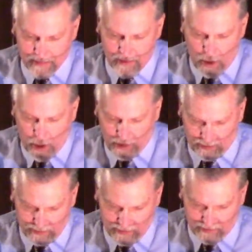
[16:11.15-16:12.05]

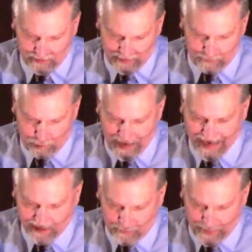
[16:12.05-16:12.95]
Darkness and
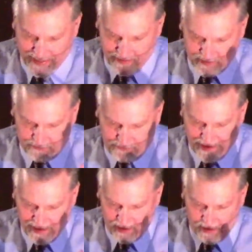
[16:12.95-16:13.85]
blank space as
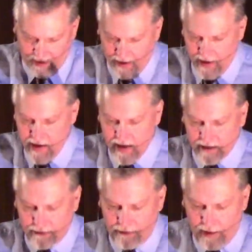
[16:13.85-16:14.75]
far
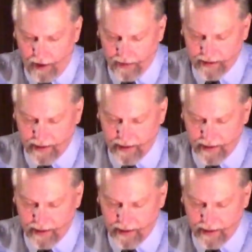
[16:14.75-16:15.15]
as an